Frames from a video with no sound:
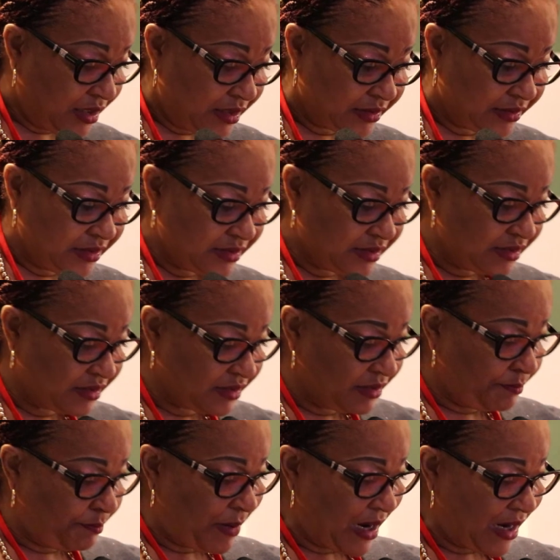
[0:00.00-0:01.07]
This is
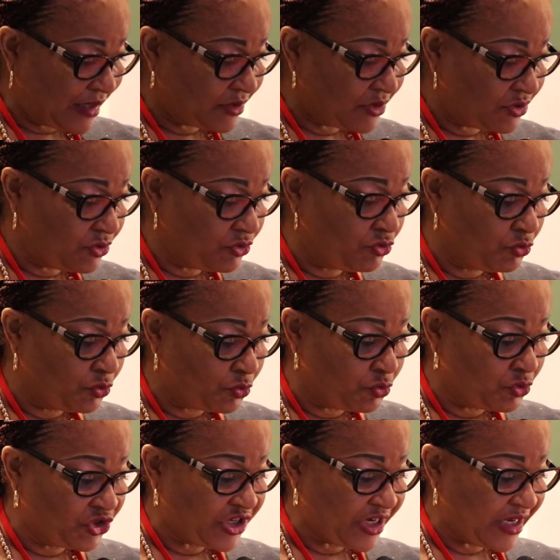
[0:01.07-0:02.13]
in part due to
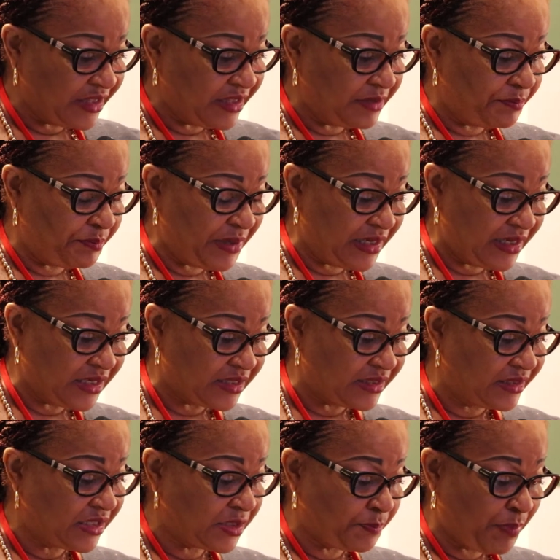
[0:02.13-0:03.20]
gender-based
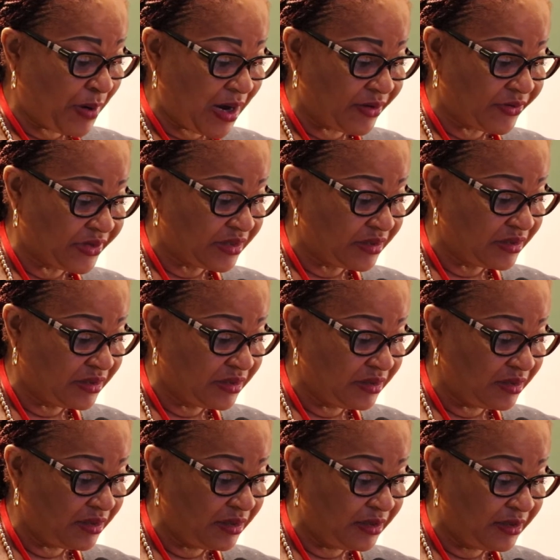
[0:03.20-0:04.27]
disparity
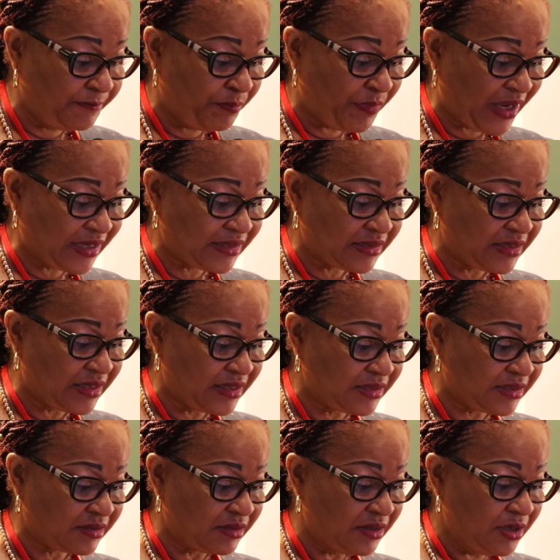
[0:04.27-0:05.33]
in
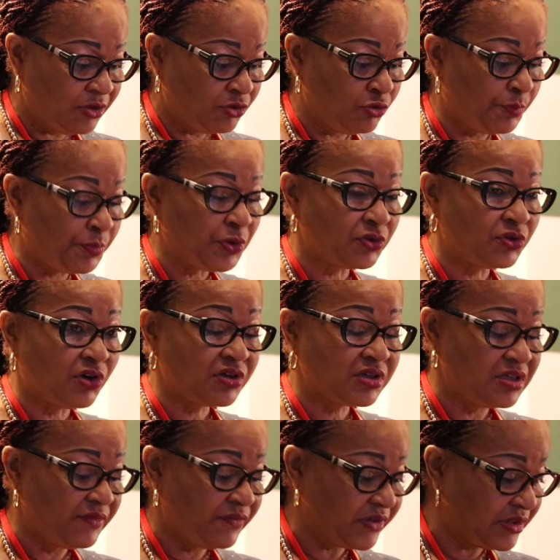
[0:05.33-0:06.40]
access to
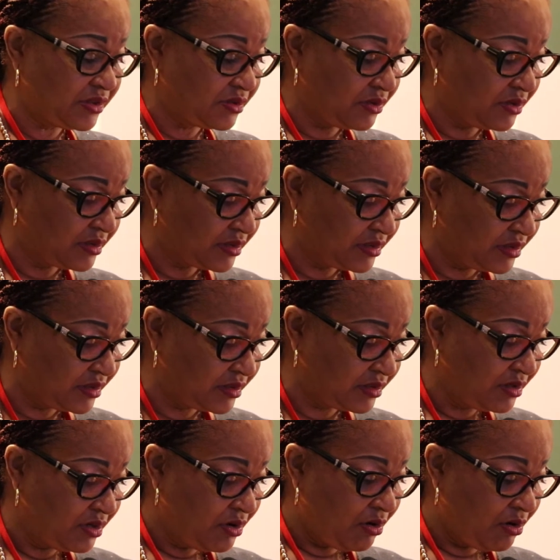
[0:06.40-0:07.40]
productive resources